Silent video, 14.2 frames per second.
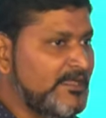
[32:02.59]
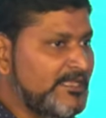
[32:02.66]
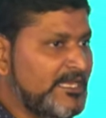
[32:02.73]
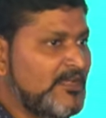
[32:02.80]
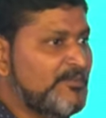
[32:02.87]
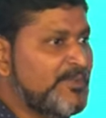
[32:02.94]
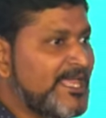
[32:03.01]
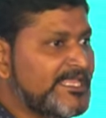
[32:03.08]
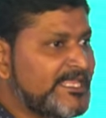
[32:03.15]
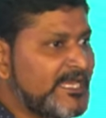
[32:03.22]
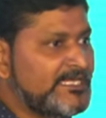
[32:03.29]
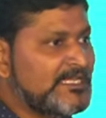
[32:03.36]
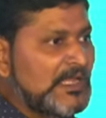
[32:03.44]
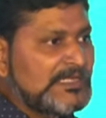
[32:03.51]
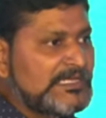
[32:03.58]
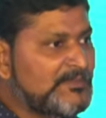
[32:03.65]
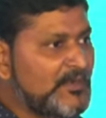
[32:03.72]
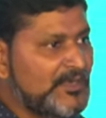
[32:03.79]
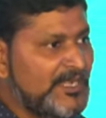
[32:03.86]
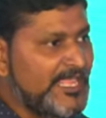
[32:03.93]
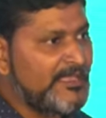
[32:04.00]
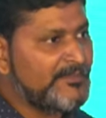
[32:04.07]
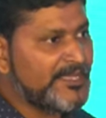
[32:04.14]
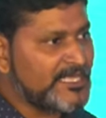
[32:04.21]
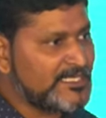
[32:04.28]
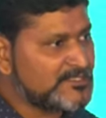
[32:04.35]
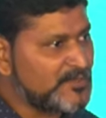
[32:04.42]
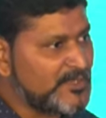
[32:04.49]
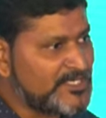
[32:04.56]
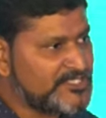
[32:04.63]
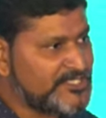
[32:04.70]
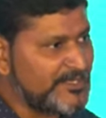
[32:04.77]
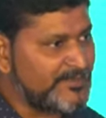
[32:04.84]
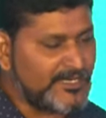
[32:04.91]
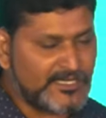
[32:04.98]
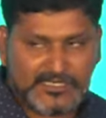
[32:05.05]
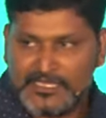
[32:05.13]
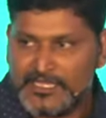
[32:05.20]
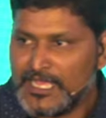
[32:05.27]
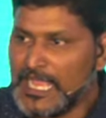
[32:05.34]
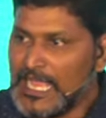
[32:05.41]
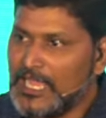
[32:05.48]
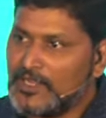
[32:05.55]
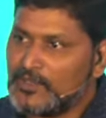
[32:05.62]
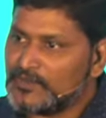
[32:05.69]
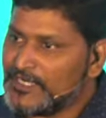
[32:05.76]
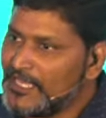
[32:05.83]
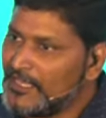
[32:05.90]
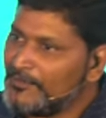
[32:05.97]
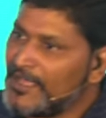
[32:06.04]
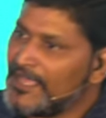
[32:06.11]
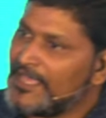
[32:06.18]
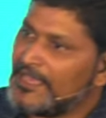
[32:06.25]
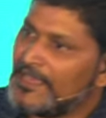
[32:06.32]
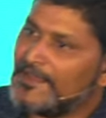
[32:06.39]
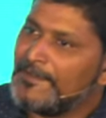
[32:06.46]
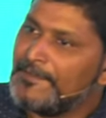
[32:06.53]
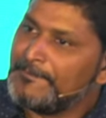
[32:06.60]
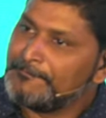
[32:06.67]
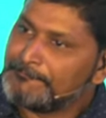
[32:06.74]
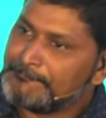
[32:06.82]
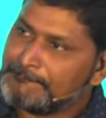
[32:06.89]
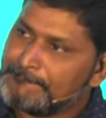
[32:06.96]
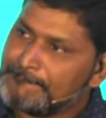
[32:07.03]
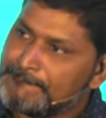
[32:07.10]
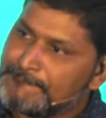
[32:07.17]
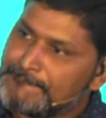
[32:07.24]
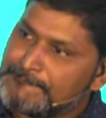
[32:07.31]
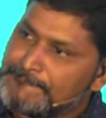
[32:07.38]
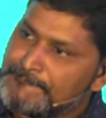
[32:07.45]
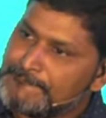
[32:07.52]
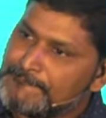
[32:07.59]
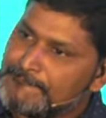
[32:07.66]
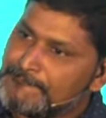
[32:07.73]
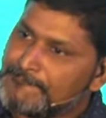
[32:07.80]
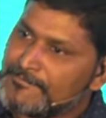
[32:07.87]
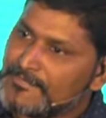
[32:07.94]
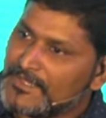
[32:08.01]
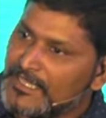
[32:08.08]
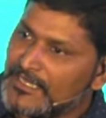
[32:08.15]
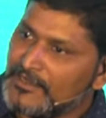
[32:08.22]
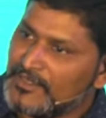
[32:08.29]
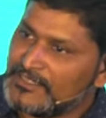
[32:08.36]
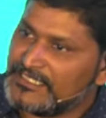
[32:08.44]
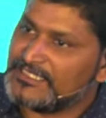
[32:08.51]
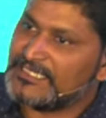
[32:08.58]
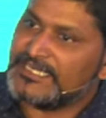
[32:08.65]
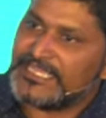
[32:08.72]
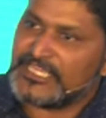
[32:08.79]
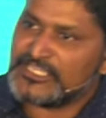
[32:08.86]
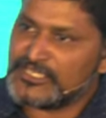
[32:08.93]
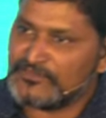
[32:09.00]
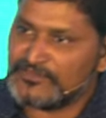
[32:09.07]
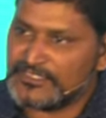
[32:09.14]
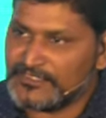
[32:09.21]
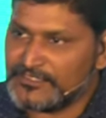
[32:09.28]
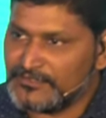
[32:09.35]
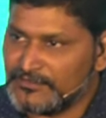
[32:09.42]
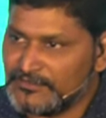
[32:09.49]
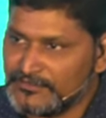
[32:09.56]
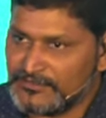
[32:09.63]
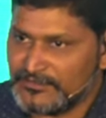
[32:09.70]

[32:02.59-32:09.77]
Uh, in our plug-in, I talked about Nehemiah's worship and how Nehemiah, mm, you know, at the dedication of the